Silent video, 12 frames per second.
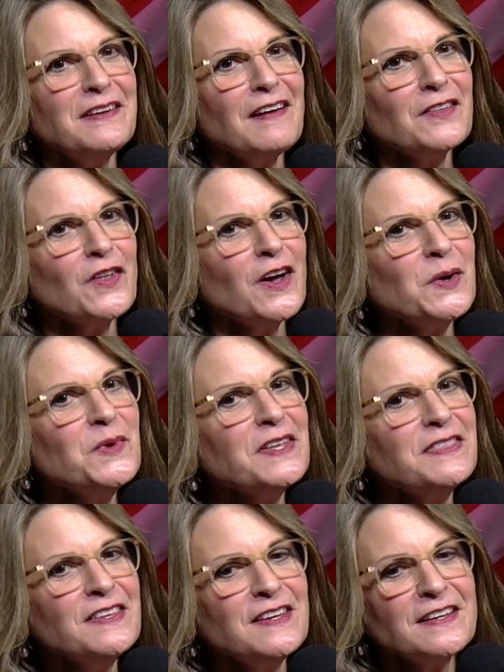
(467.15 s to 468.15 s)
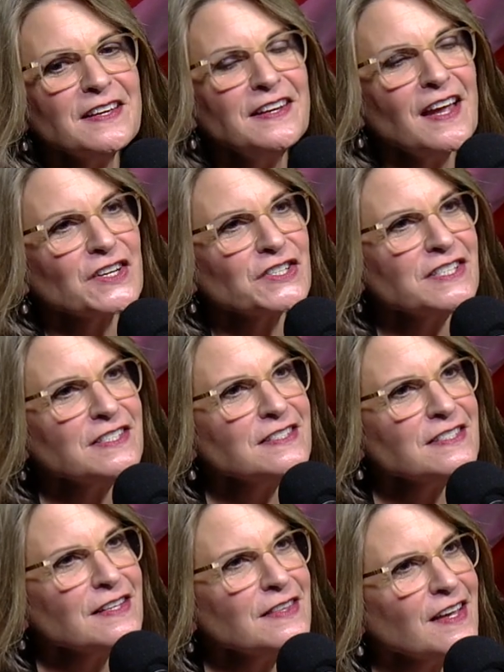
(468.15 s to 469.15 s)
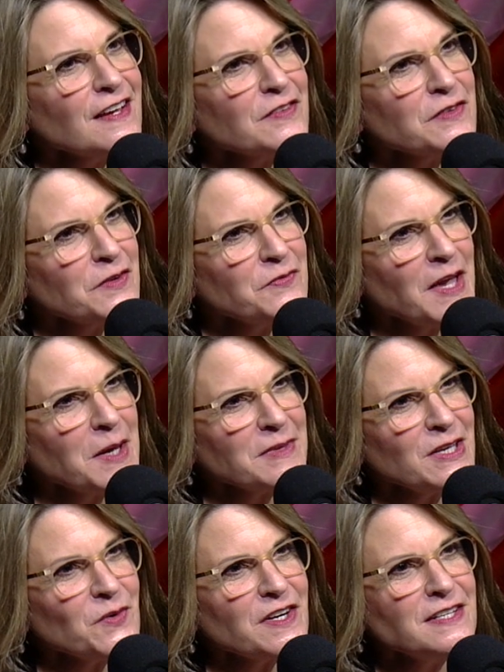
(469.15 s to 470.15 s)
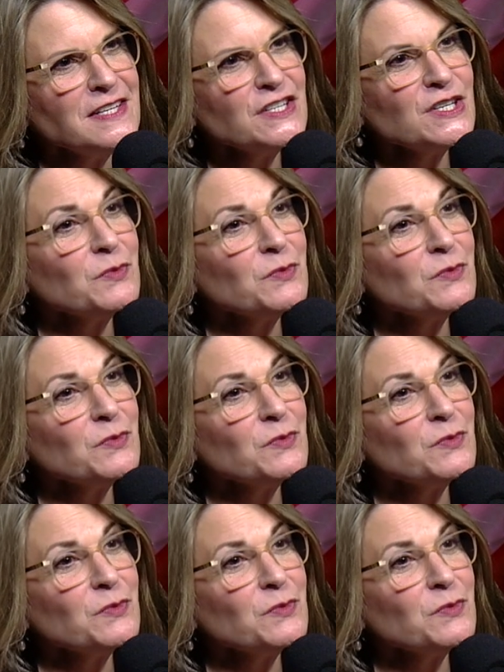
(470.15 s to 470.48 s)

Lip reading: along with the connections and the family orientation,